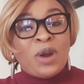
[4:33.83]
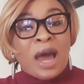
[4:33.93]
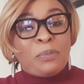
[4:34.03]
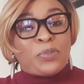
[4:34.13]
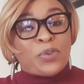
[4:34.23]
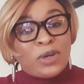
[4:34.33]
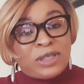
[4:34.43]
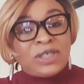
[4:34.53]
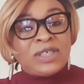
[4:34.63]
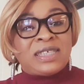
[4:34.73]

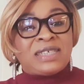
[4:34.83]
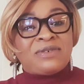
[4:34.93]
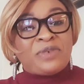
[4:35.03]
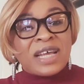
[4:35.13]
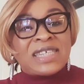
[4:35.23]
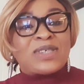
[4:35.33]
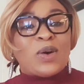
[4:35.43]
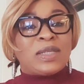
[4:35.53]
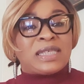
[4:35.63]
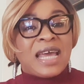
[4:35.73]
produce
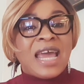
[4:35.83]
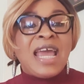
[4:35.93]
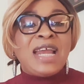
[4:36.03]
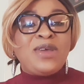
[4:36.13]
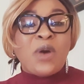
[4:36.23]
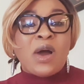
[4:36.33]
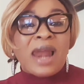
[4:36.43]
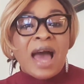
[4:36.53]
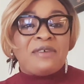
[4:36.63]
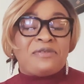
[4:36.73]
results in your
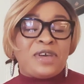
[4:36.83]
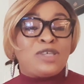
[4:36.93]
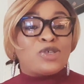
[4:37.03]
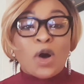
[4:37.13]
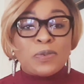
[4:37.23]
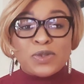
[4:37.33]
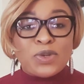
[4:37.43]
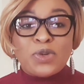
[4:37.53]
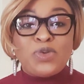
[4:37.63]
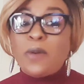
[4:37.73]
life is up to
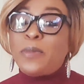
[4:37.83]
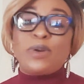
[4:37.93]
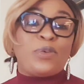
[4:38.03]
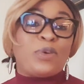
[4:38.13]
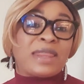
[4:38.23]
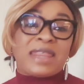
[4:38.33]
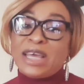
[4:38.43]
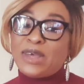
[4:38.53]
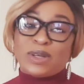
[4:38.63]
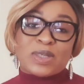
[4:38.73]
you. Nobody will
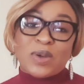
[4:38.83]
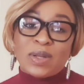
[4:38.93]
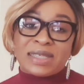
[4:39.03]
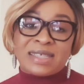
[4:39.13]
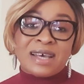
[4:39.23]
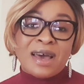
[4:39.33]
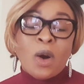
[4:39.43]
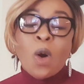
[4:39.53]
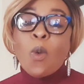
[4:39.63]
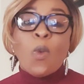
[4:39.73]
think your thoughts.
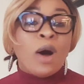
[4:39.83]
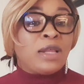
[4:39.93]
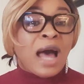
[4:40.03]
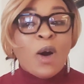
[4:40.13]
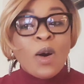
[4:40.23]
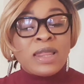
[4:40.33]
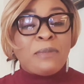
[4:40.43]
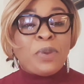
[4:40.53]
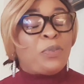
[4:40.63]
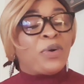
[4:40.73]
What other
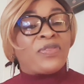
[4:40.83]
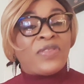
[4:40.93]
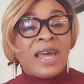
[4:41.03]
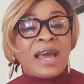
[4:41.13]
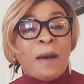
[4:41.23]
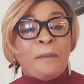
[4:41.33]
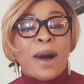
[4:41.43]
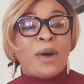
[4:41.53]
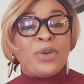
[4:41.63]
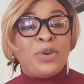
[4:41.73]
people think
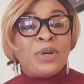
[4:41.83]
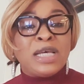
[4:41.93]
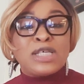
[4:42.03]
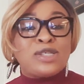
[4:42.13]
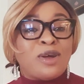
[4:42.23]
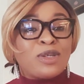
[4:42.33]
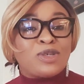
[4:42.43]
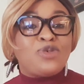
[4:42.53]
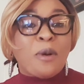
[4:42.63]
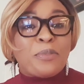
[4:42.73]
about you is
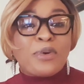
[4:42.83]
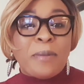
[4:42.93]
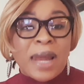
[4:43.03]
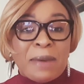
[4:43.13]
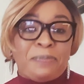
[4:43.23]
not your problem.